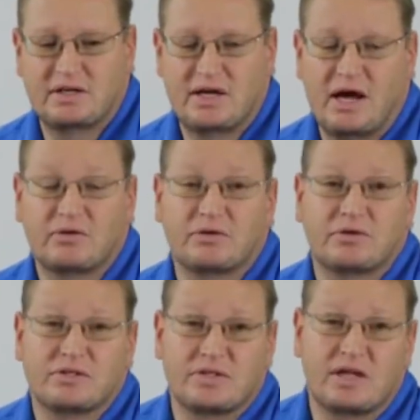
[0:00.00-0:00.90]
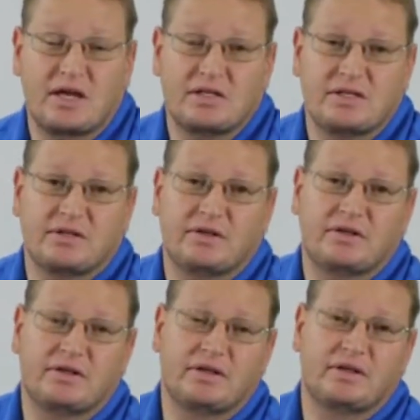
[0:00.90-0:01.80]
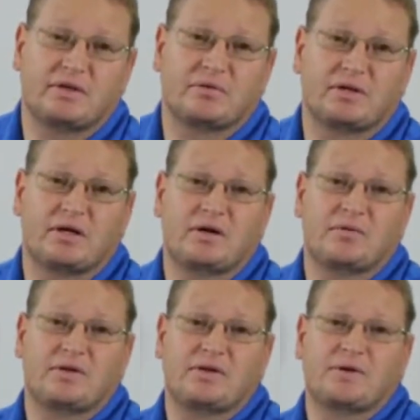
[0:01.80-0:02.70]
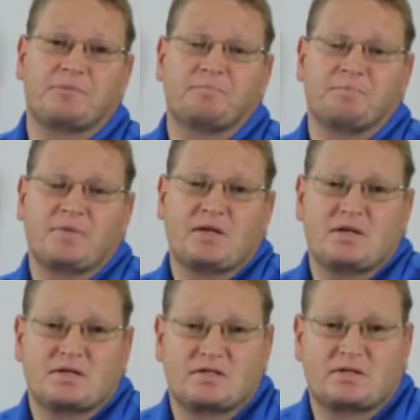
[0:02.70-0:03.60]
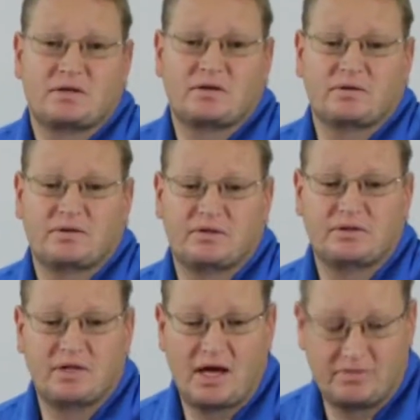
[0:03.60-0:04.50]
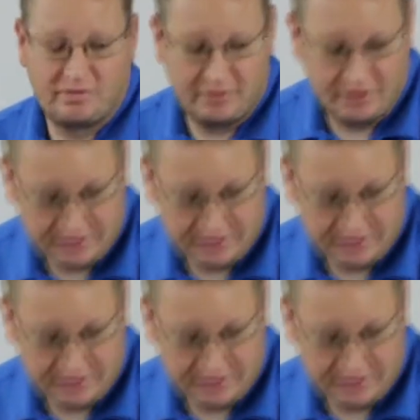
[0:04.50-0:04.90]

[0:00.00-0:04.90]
outdoors and canyoneering and whatnot with you. So do that for us.